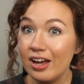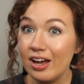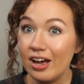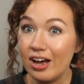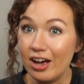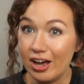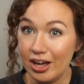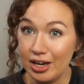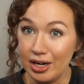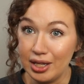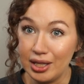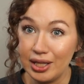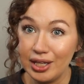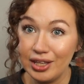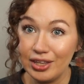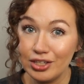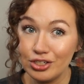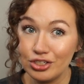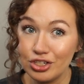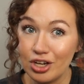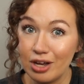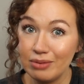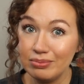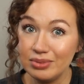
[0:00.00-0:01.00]
Honestly, the
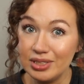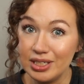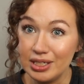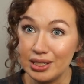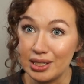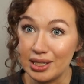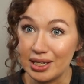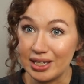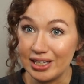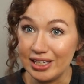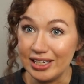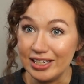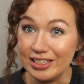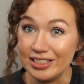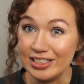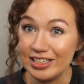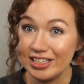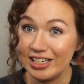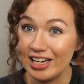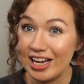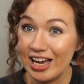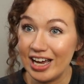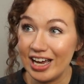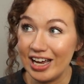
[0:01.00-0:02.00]
shop needs clean
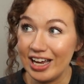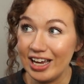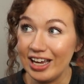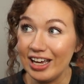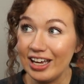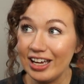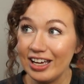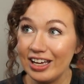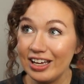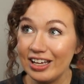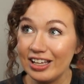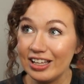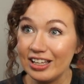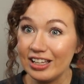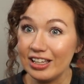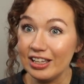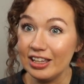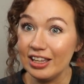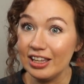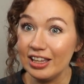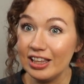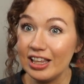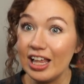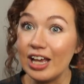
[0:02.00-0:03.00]
today,
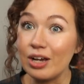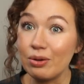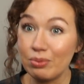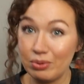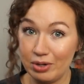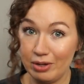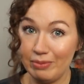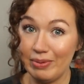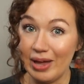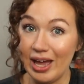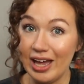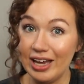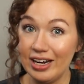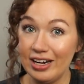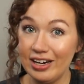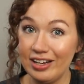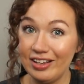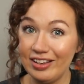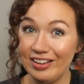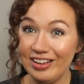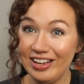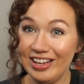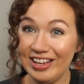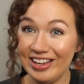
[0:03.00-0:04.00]
like real bad.
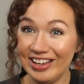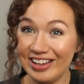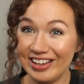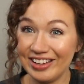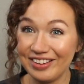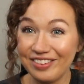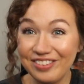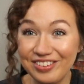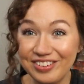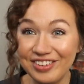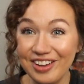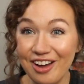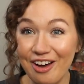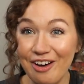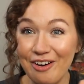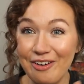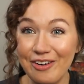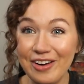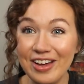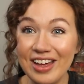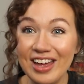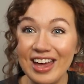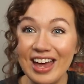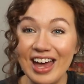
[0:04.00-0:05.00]

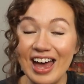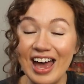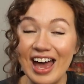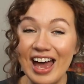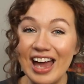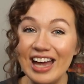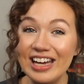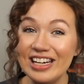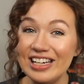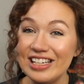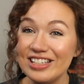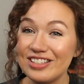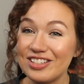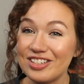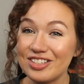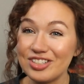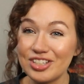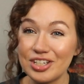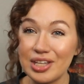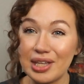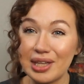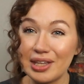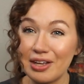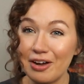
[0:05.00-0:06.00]
So I need to
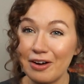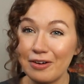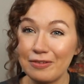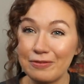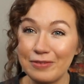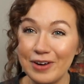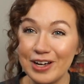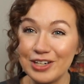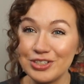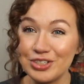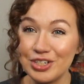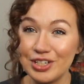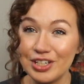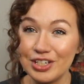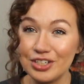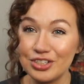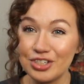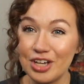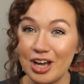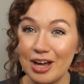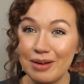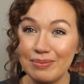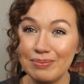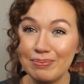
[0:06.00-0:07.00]
just start fresh in the
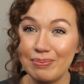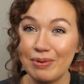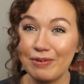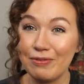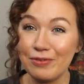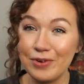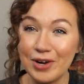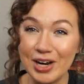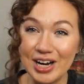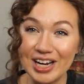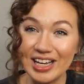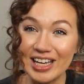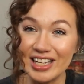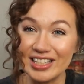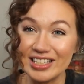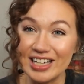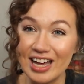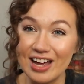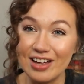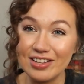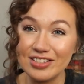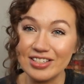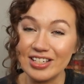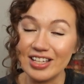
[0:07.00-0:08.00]
shop before I get
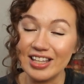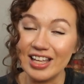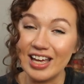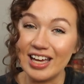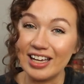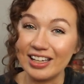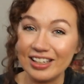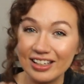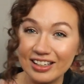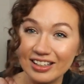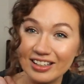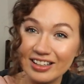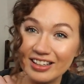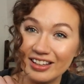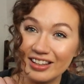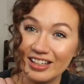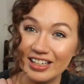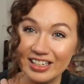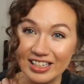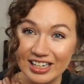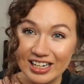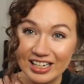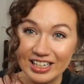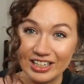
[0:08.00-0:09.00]
down to like the
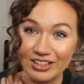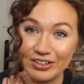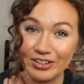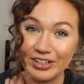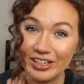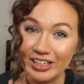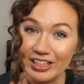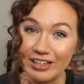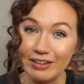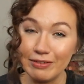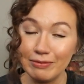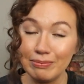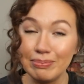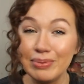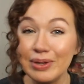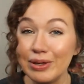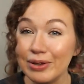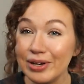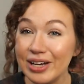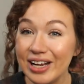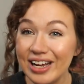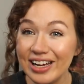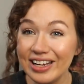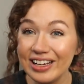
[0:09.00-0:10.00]
nitty-gritty of
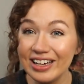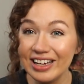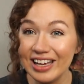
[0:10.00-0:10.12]
building